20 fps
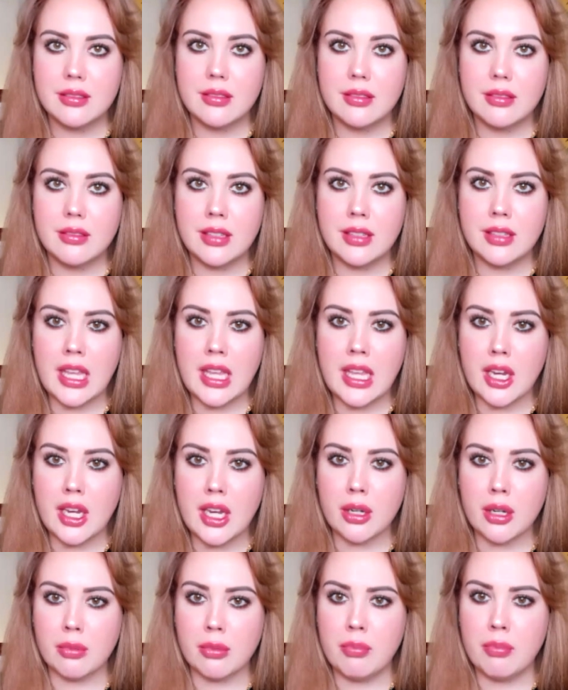They are
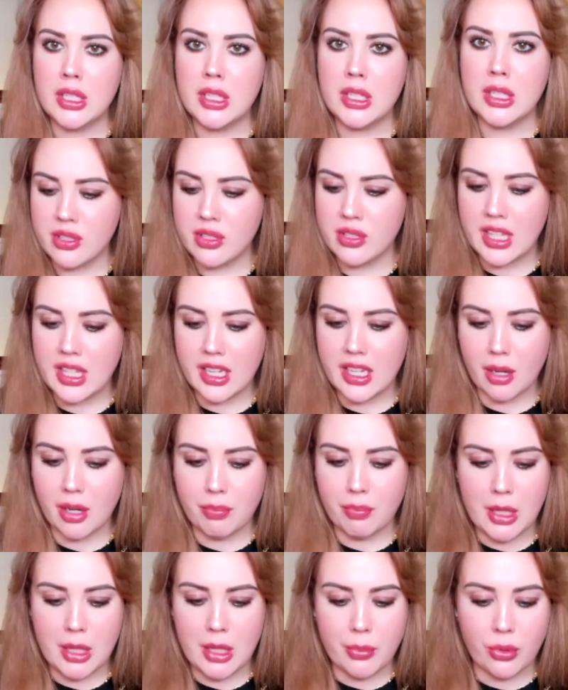bingers. They are
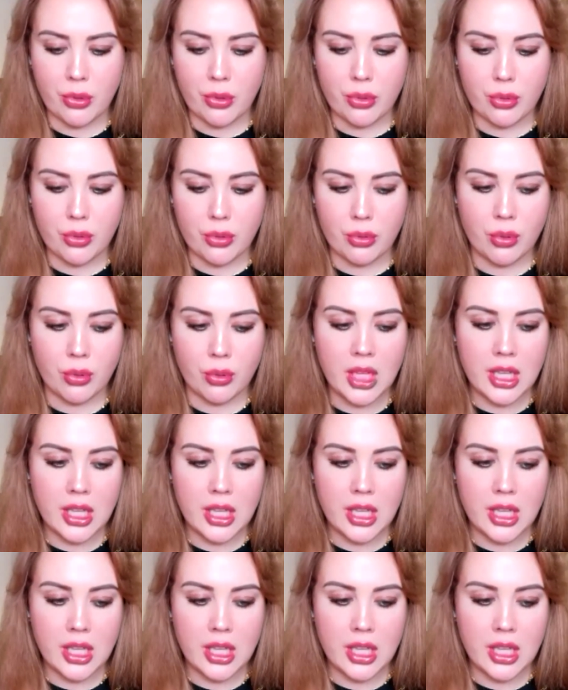people who